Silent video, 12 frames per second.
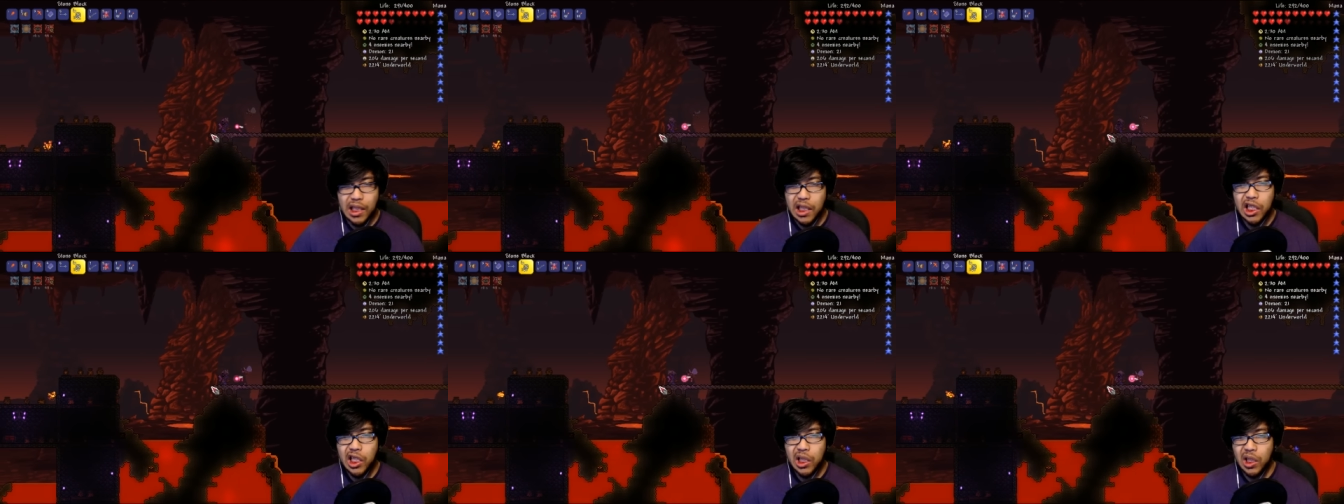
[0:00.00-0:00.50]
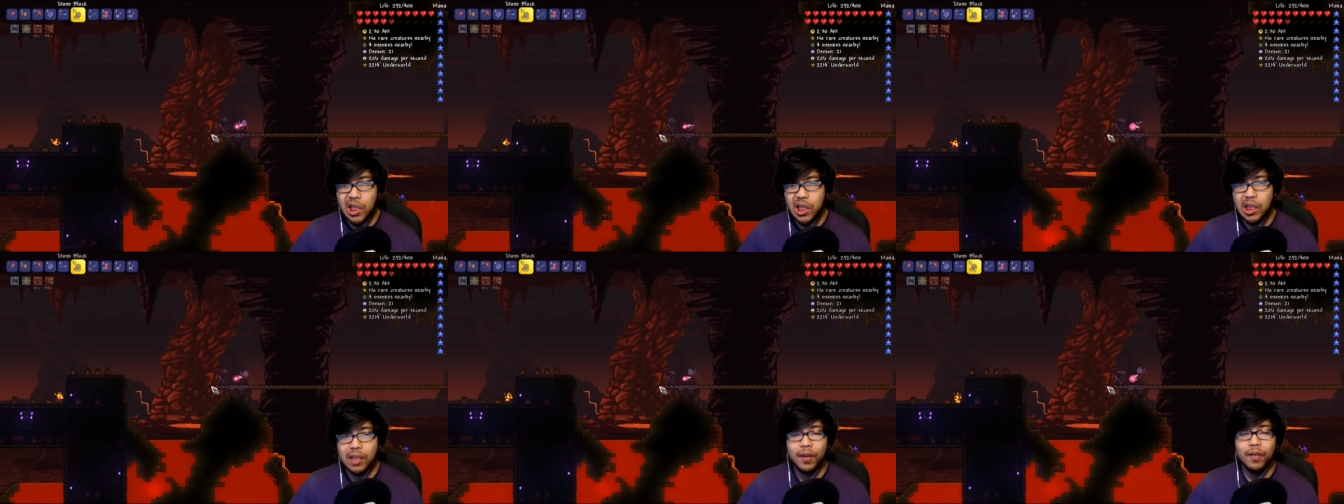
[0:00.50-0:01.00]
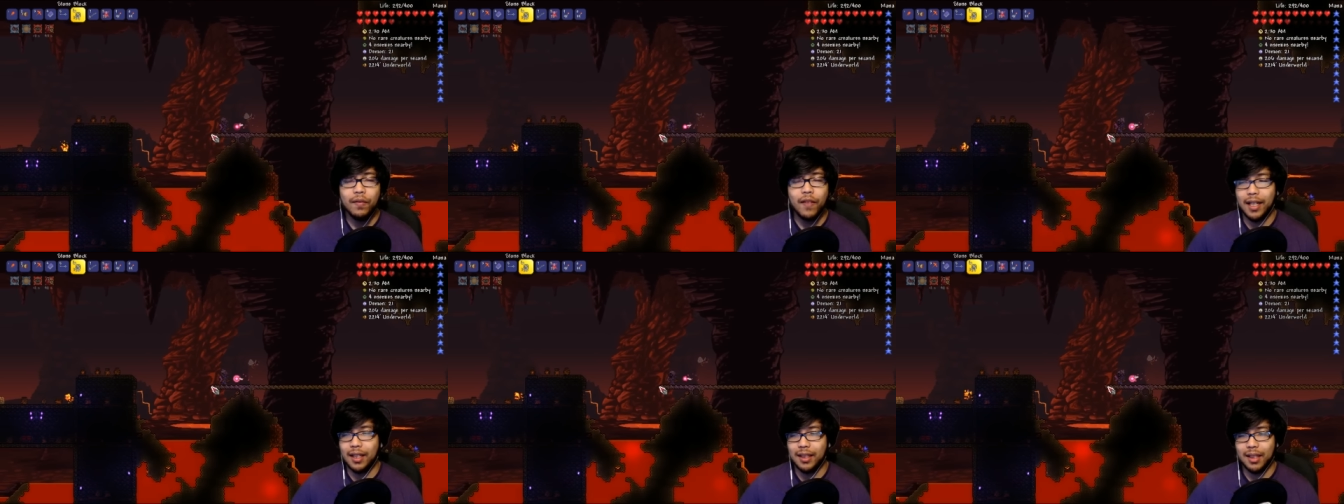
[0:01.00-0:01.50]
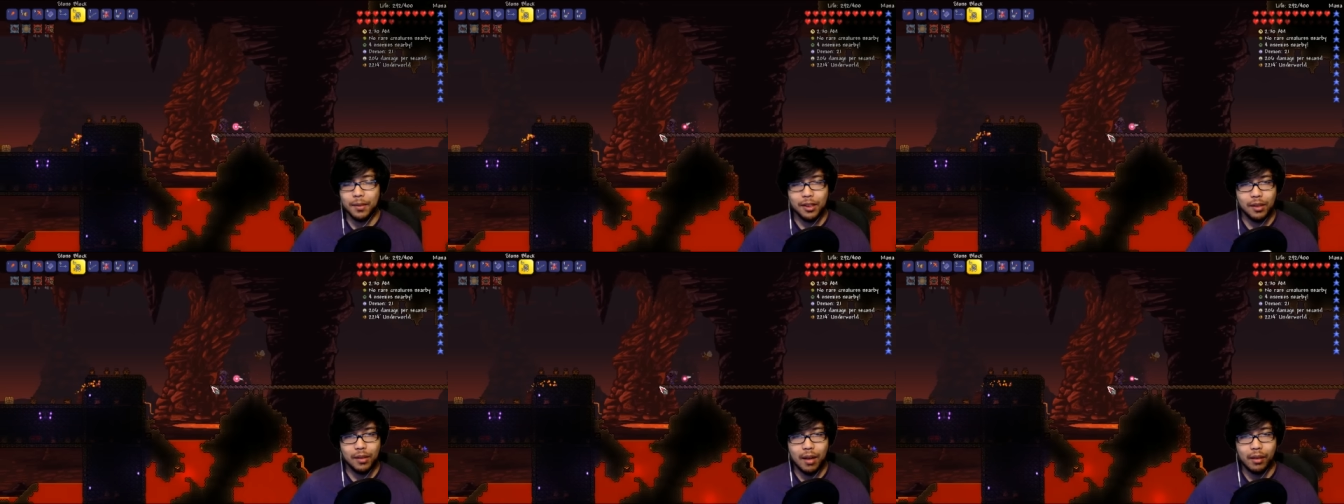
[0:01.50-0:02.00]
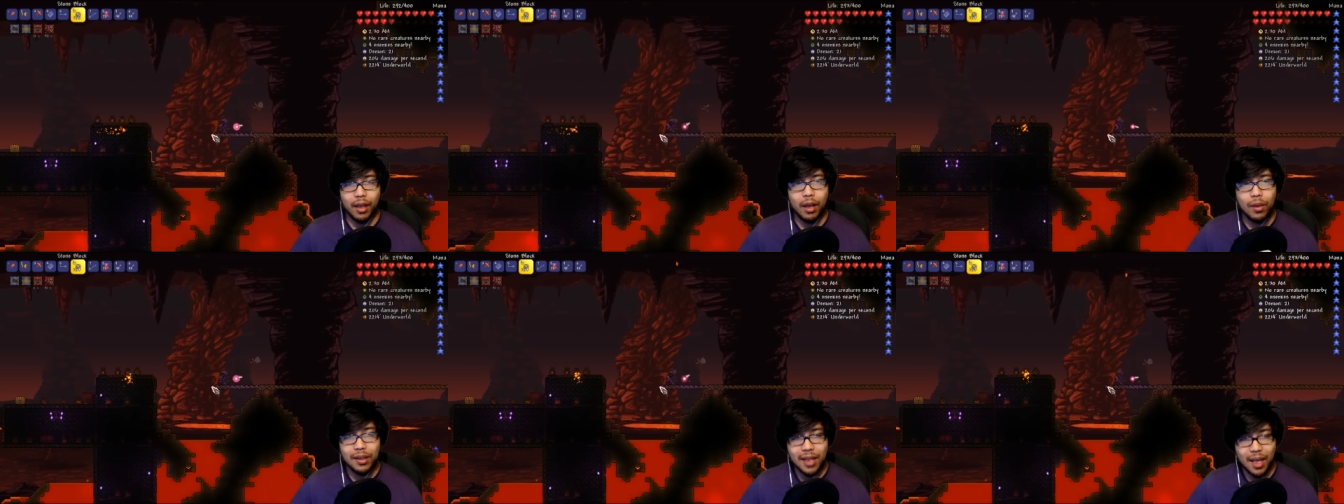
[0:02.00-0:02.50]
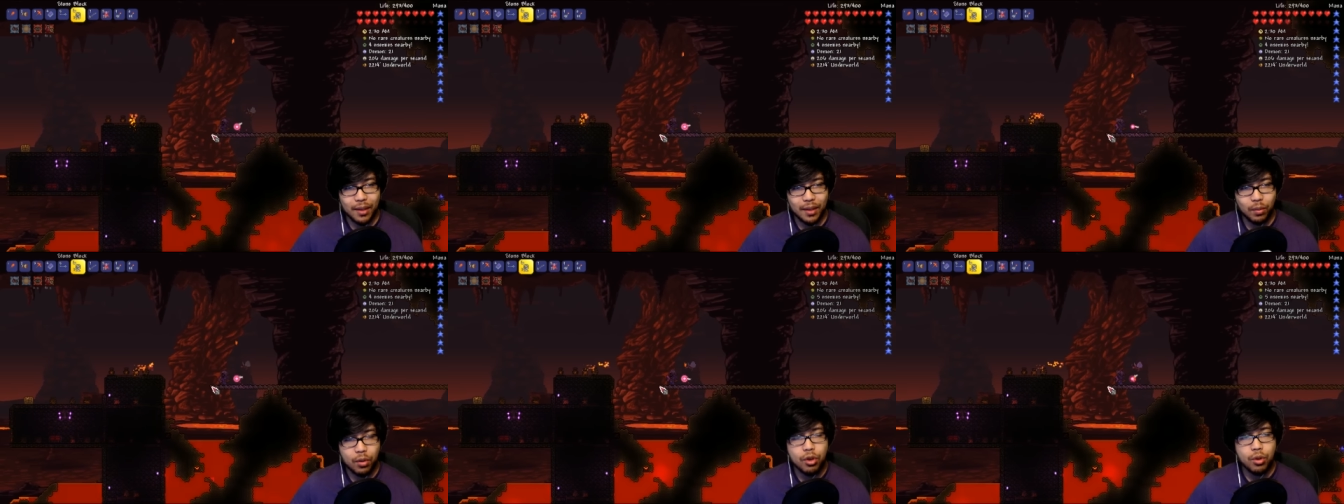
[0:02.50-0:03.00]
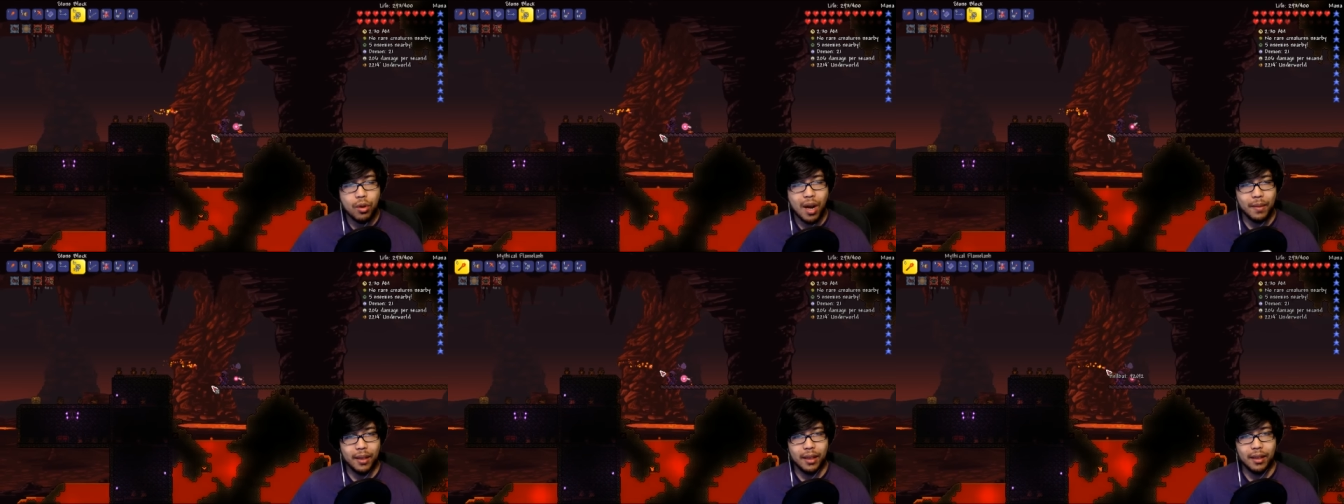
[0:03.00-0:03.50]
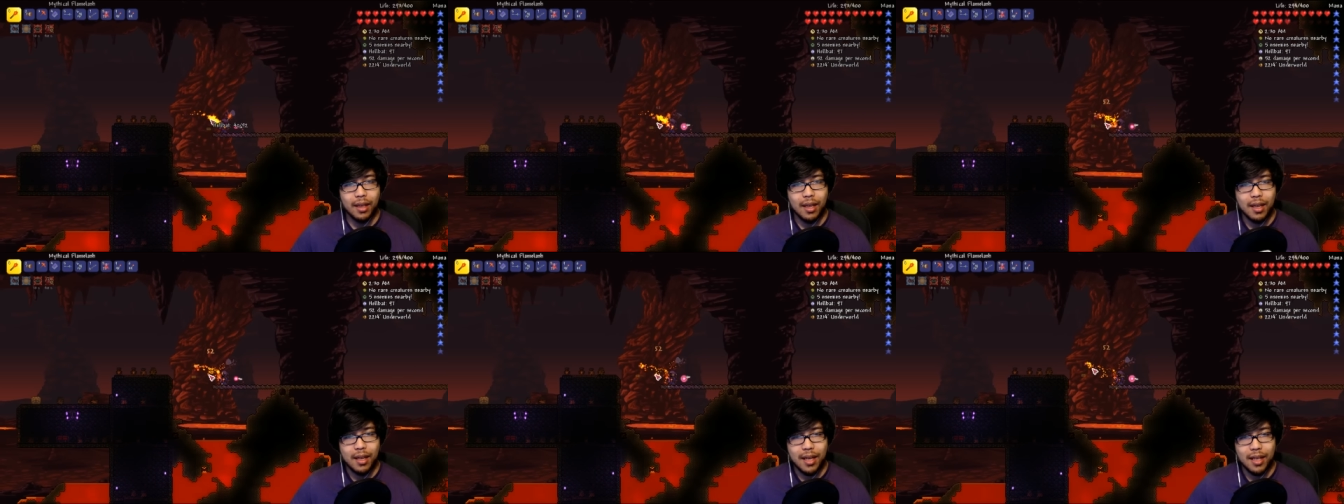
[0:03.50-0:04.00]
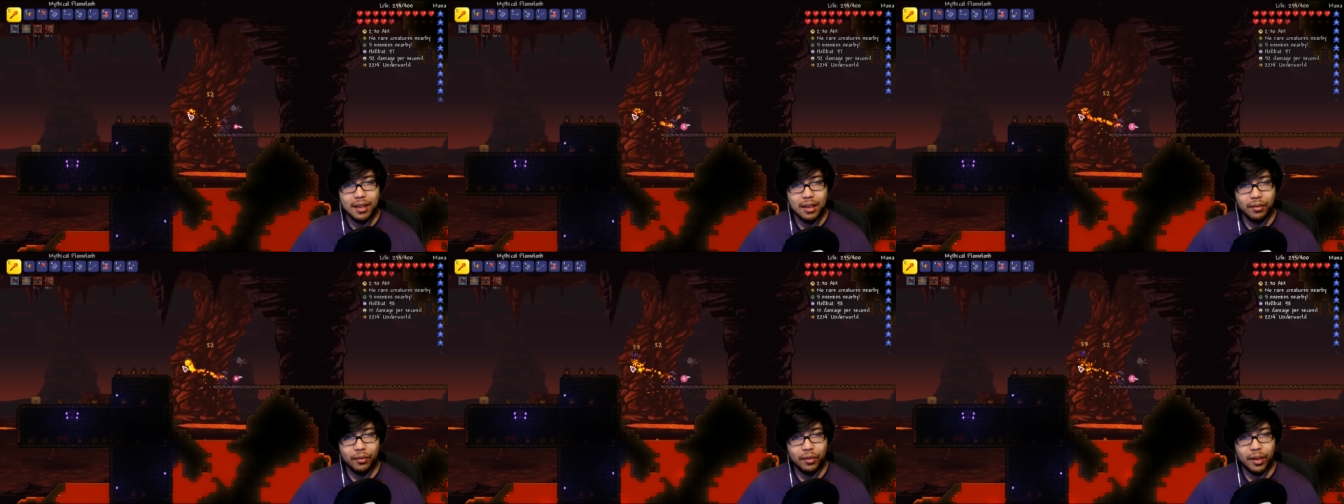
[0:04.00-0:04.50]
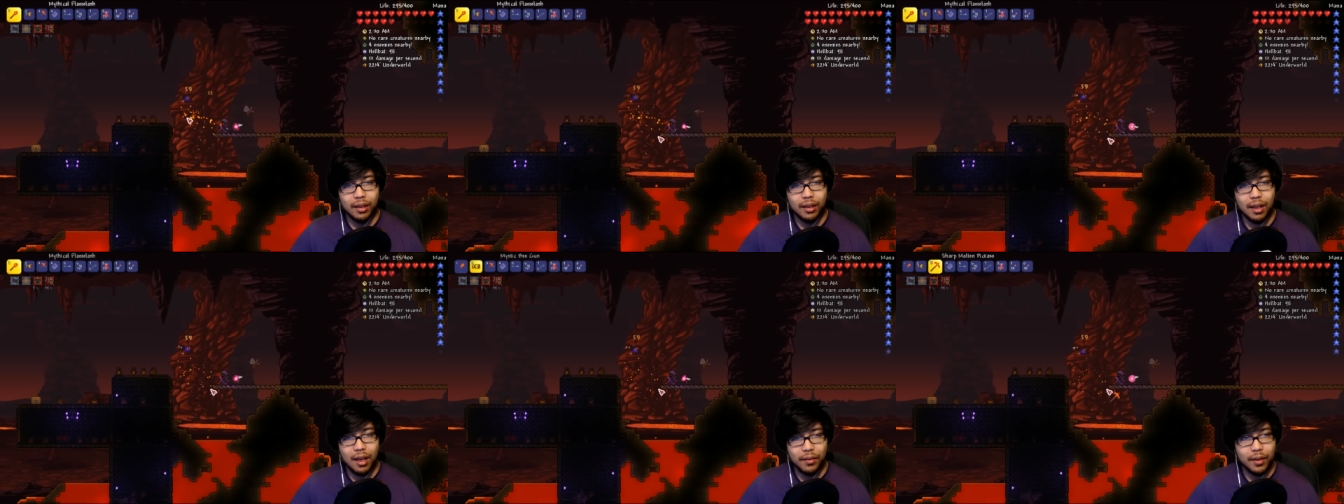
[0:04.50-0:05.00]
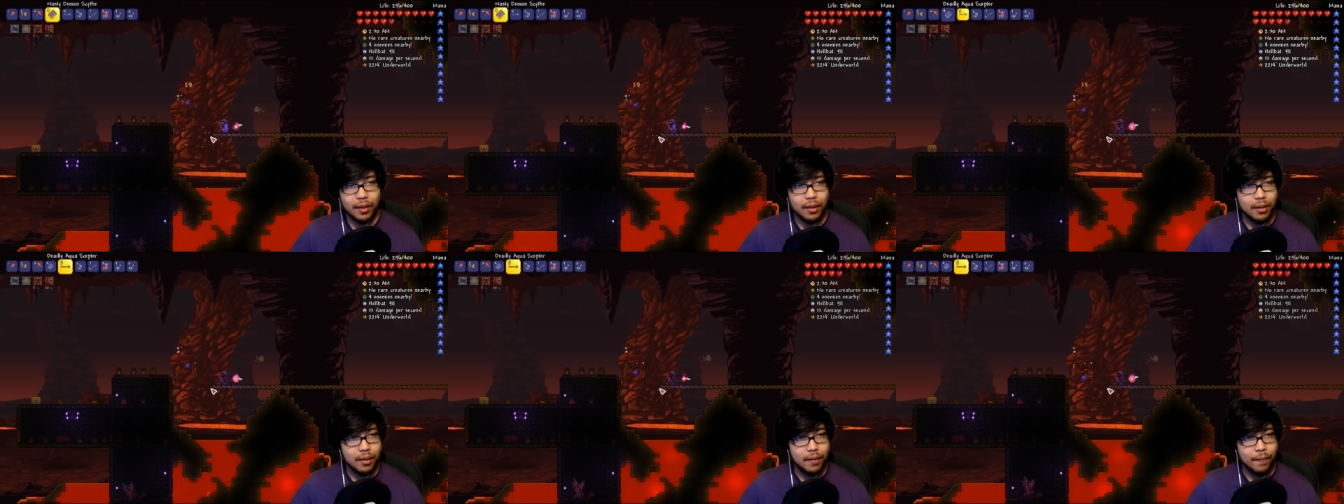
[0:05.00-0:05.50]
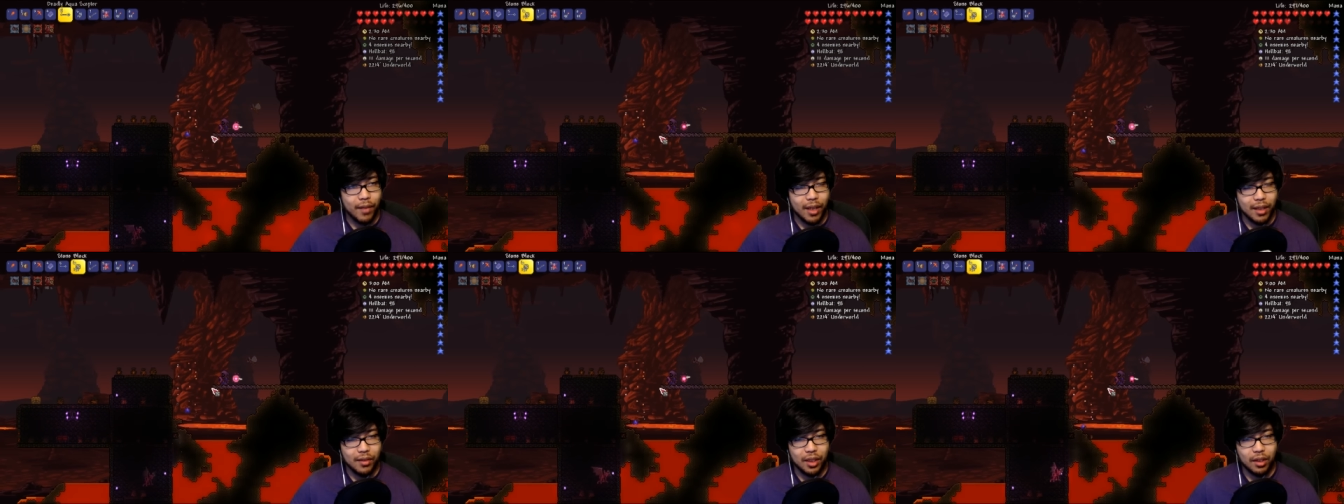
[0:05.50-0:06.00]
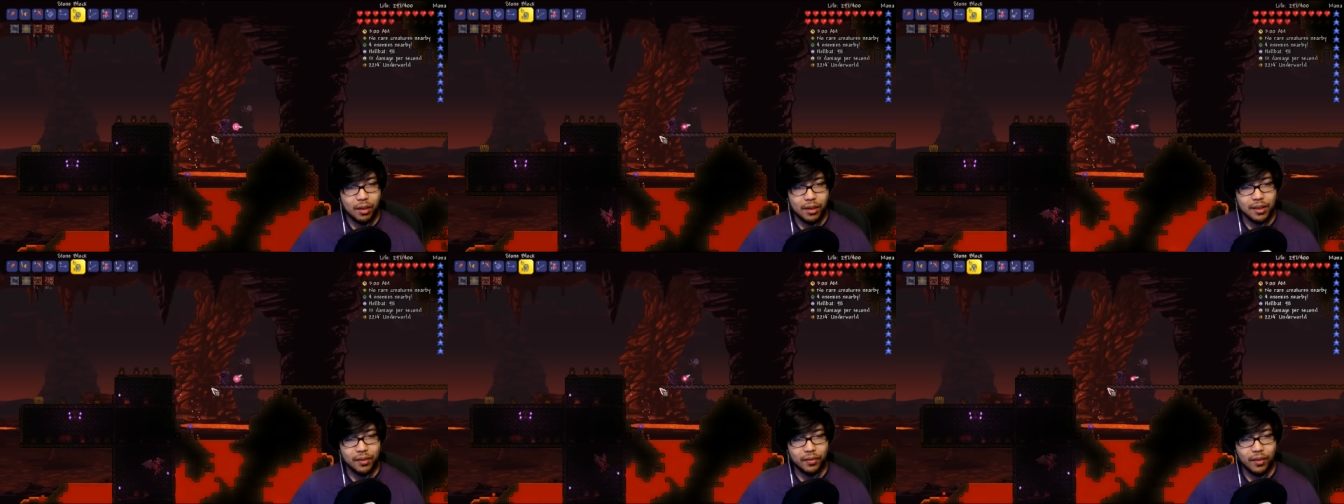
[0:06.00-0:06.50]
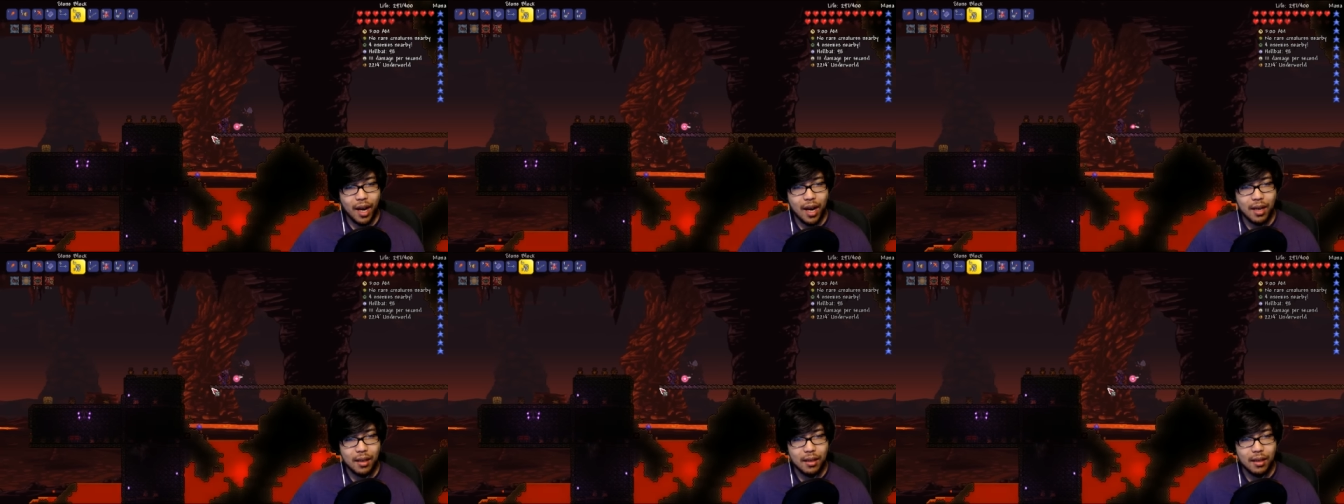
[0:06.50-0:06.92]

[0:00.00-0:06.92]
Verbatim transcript: Err. If we find it this episode, I don't care what time it is, we're dropping it into the freaking lava and starting this fight.